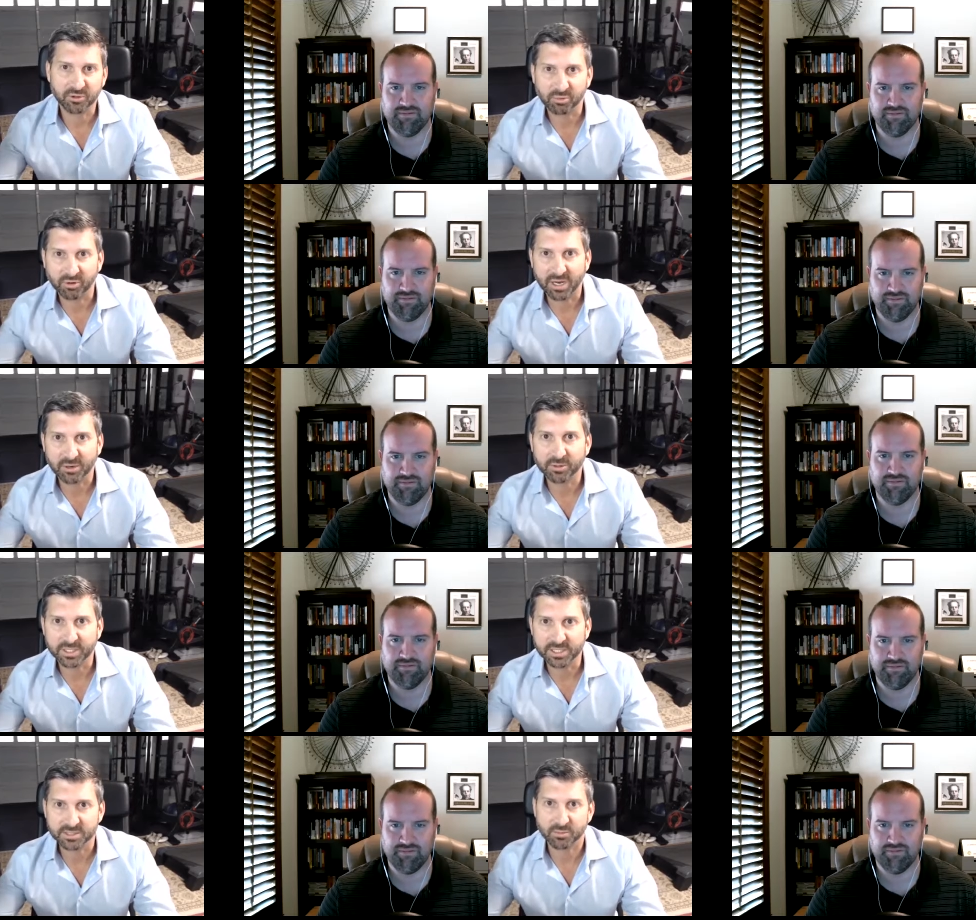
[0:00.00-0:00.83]

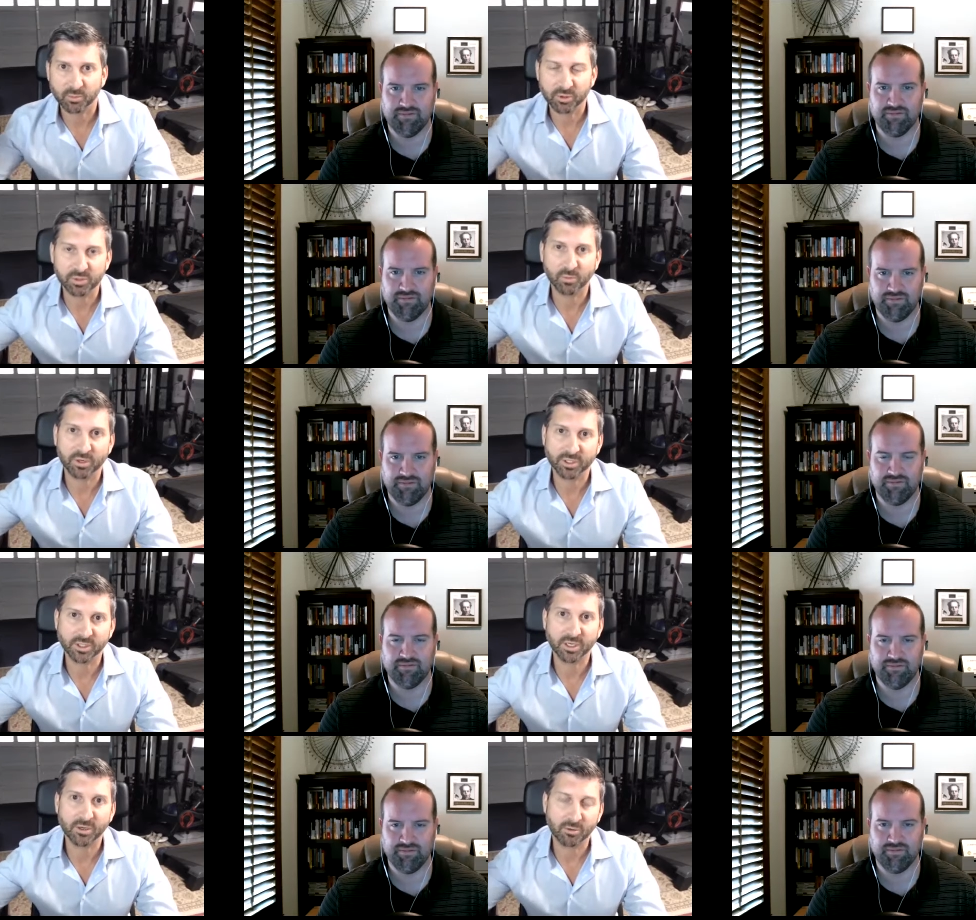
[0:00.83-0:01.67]
Speaker 1: priorities and where you want to
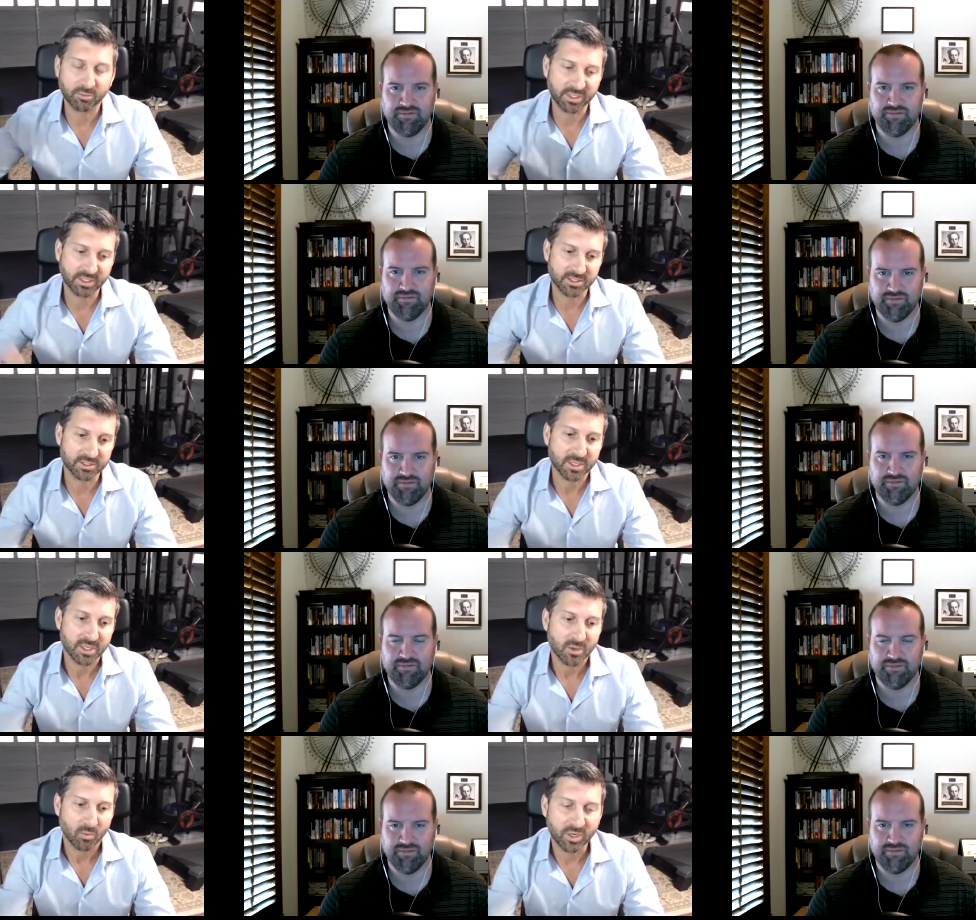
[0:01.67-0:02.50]
go? Because
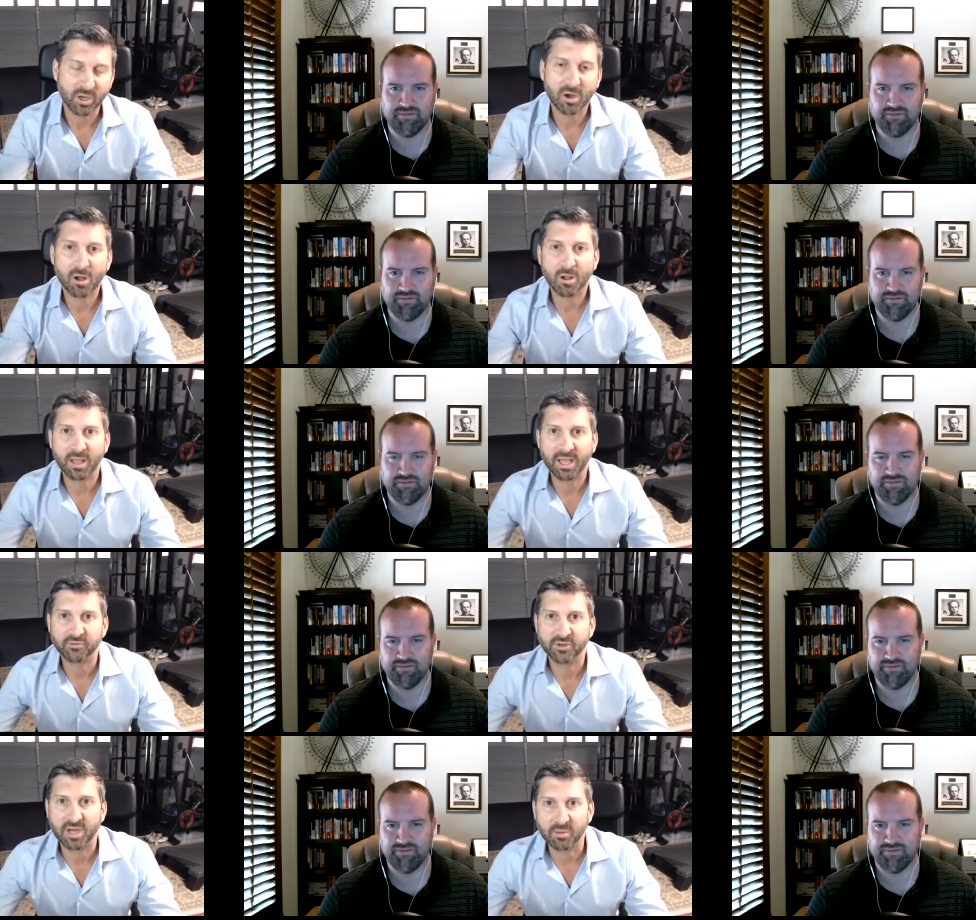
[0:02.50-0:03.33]
we all
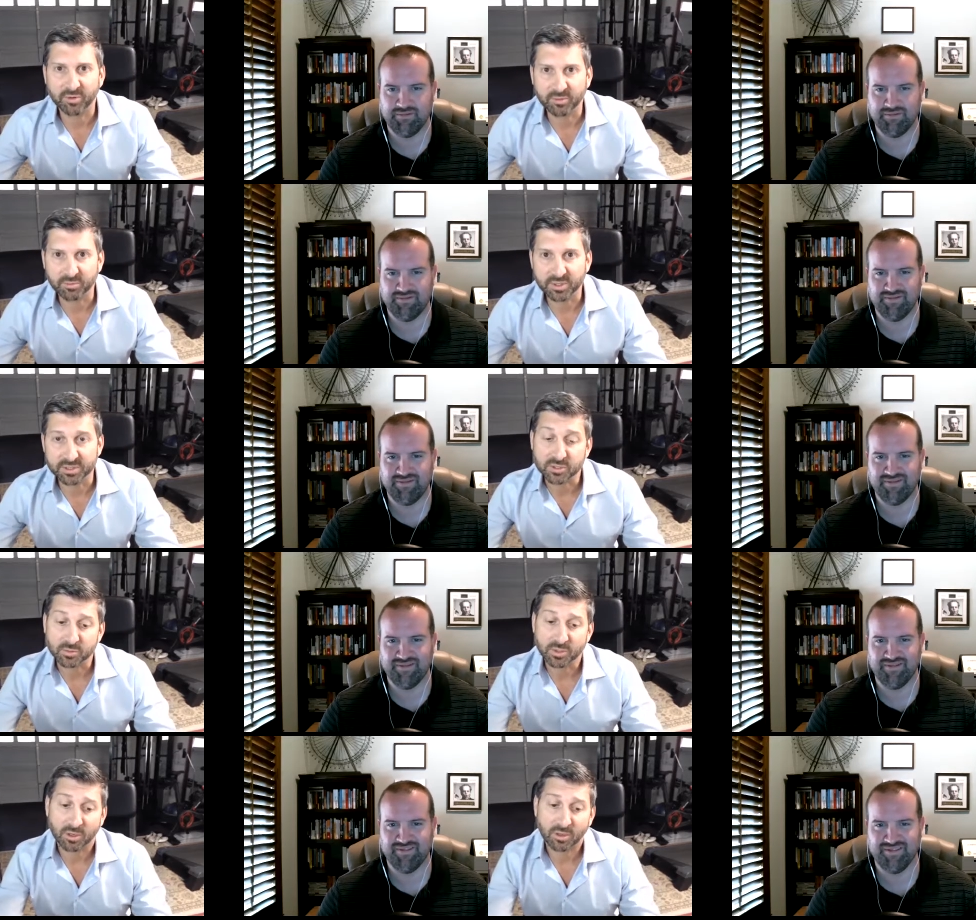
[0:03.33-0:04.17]
have to operate a
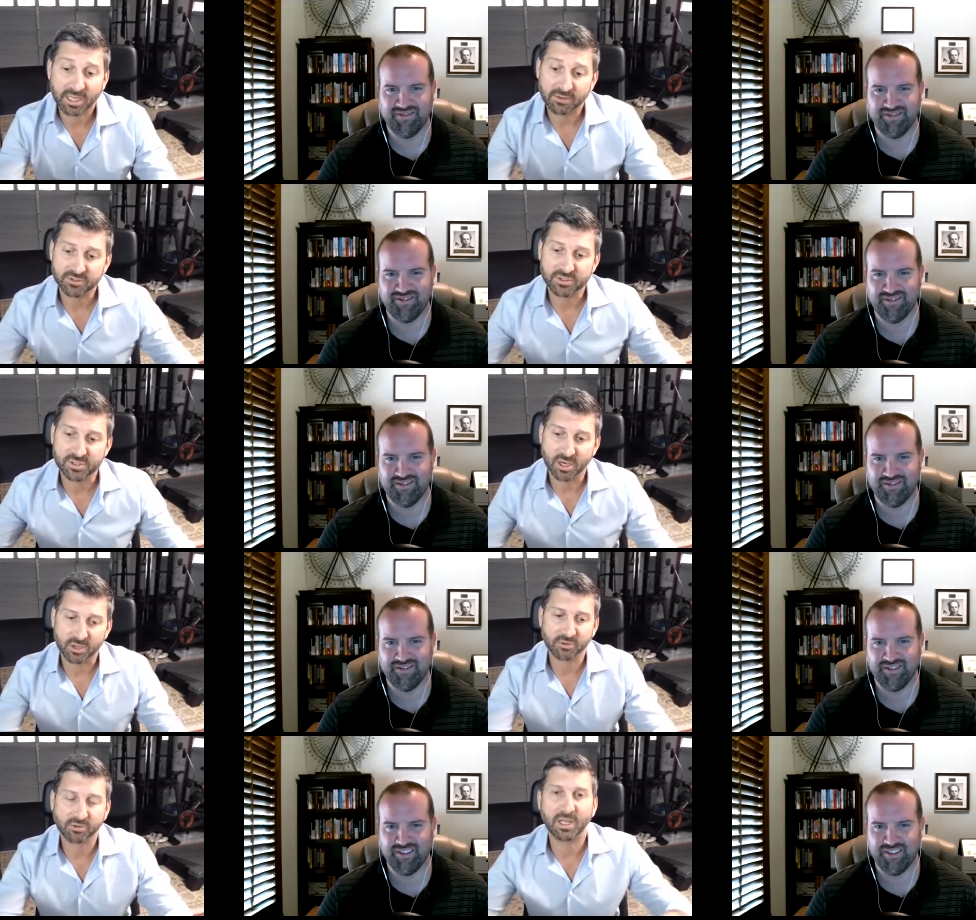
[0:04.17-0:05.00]
business. We all have
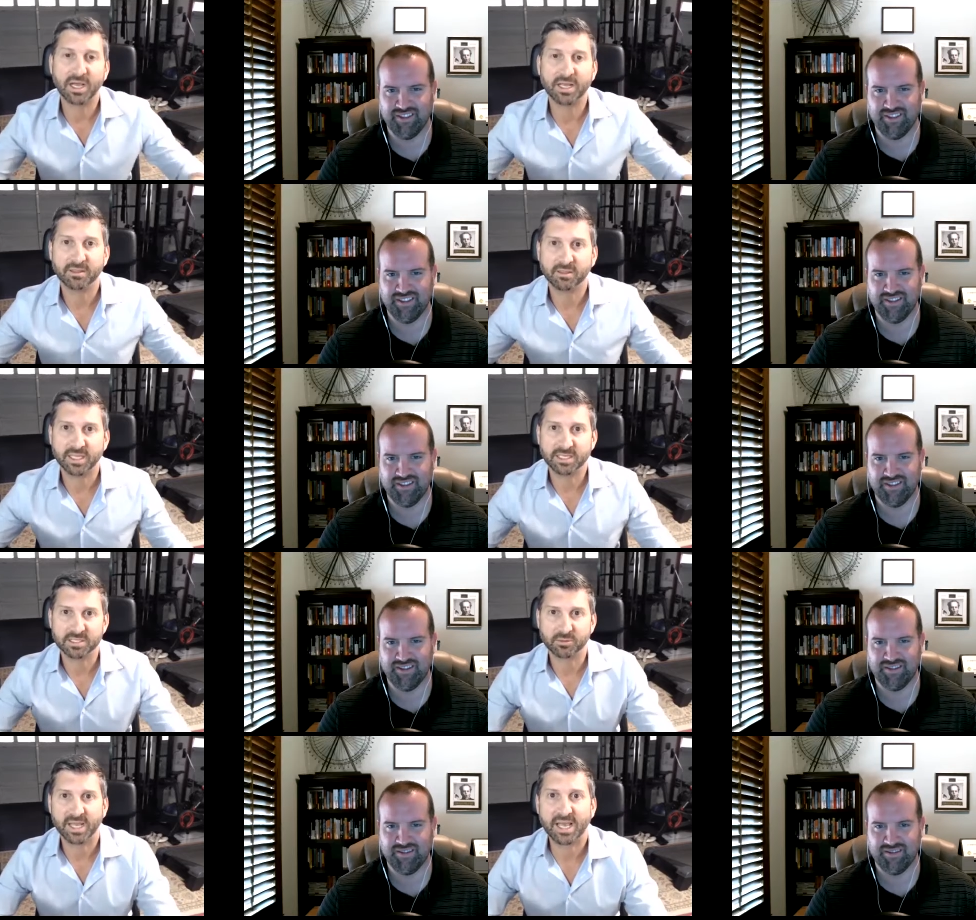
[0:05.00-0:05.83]
underlying
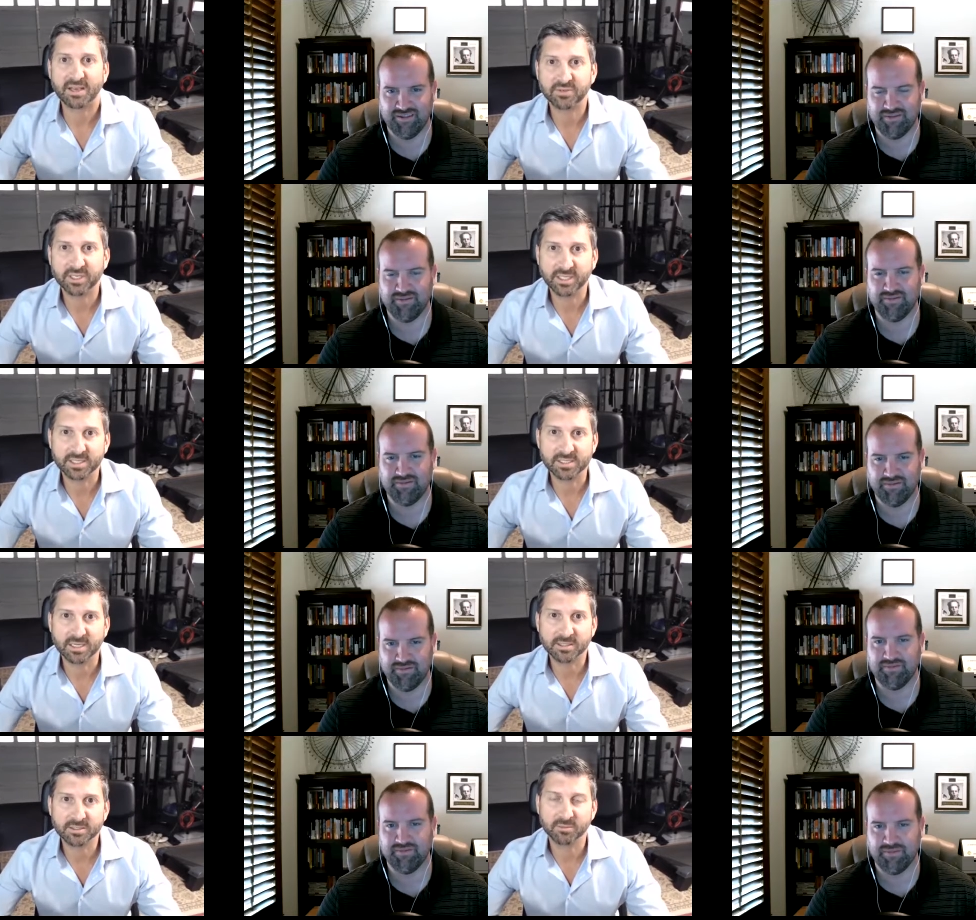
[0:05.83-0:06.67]
things that we have to get
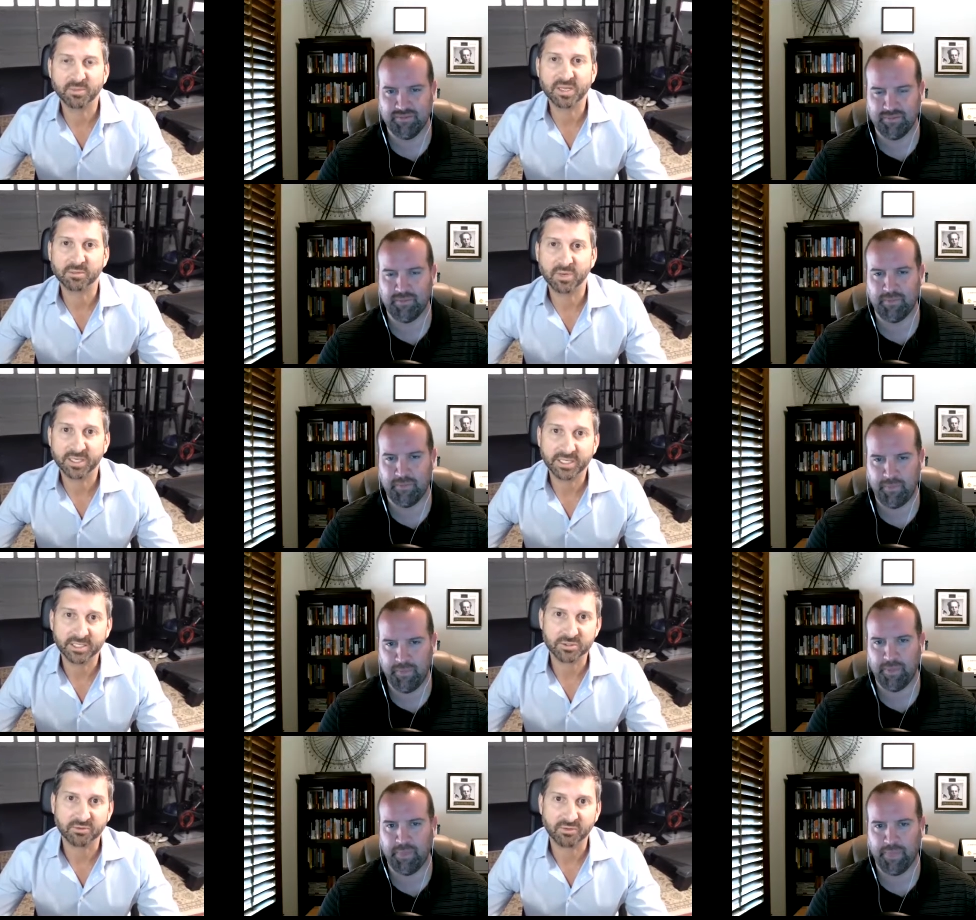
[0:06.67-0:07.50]
done to make money
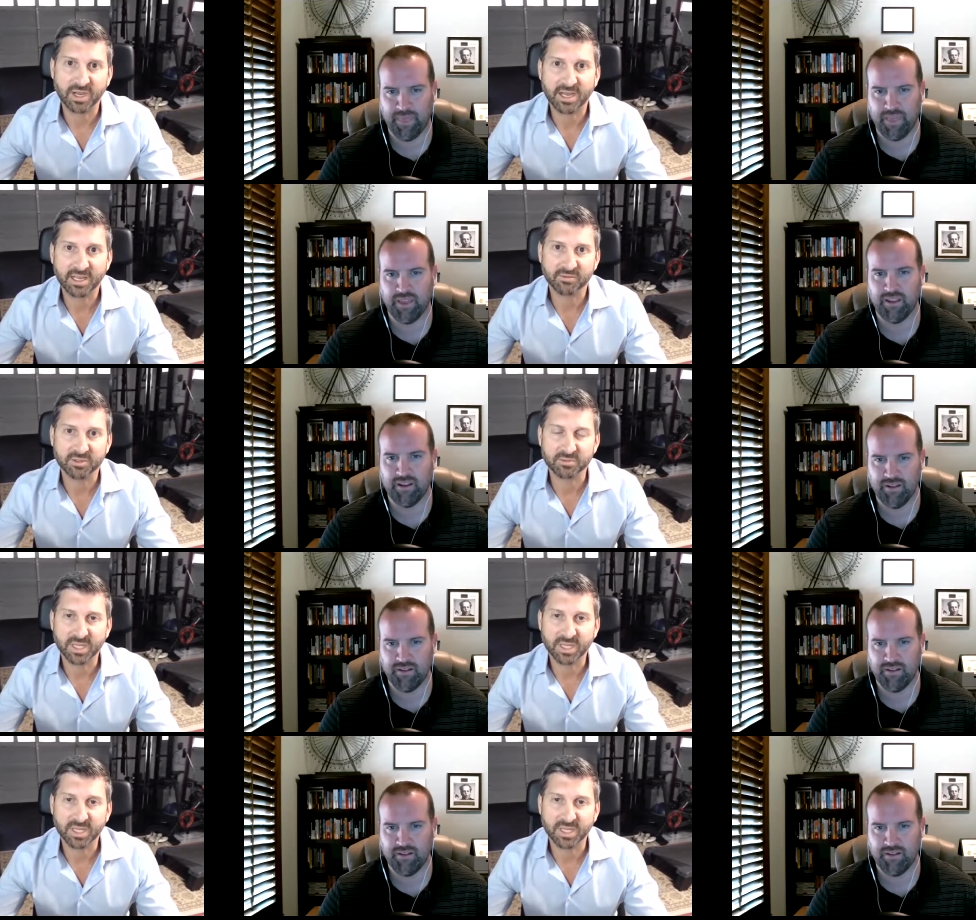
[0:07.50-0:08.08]
and survive and